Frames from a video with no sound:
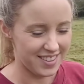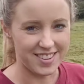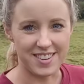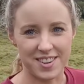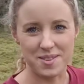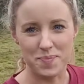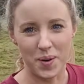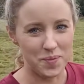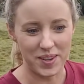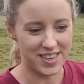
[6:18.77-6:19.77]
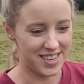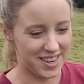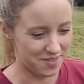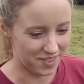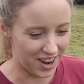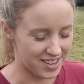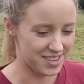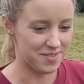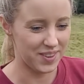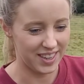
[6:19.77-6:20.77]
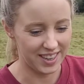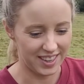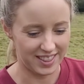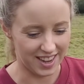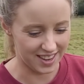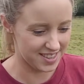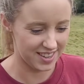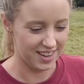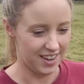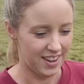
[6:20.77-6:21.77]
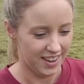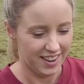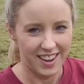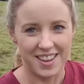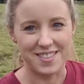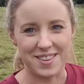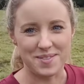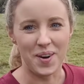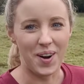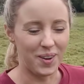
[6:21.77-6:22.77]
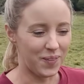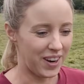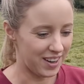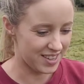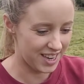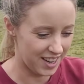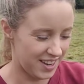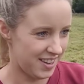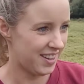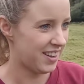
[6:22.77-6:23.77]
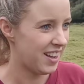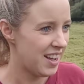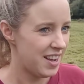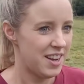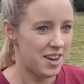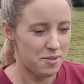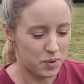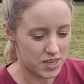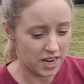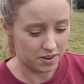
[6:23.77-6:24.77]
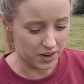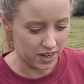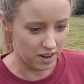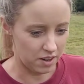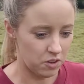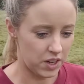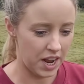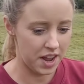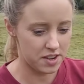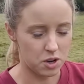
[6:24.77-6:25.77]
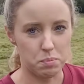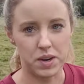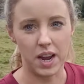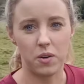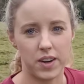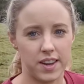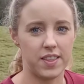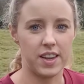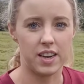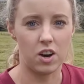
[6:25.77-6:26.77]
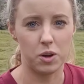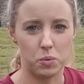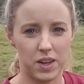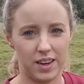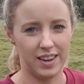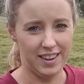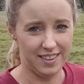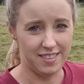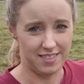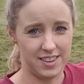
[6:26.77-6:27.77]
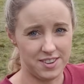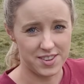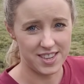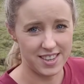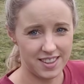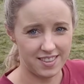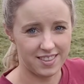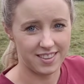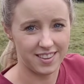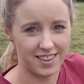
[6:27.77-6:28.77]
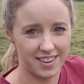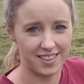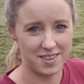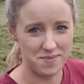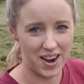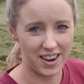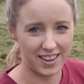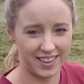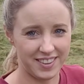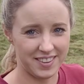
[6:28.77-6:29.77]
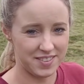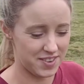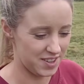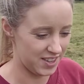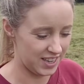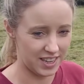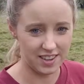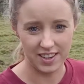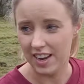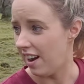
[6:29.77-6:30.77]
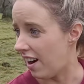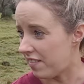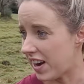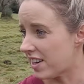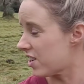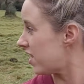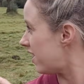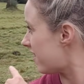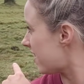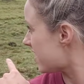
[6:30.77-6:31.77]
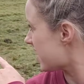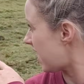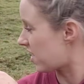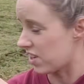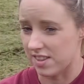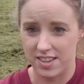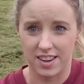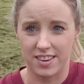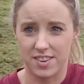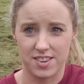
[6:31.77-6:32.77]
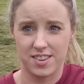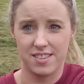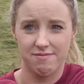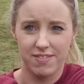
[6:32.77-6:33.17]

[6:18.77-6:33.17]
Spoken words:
to just bump into him randomly like that. It's a small world. But anyway, I'm going to head up now, and I think I will. Can you see the marking I've done here? I've actually, there's sections that I just,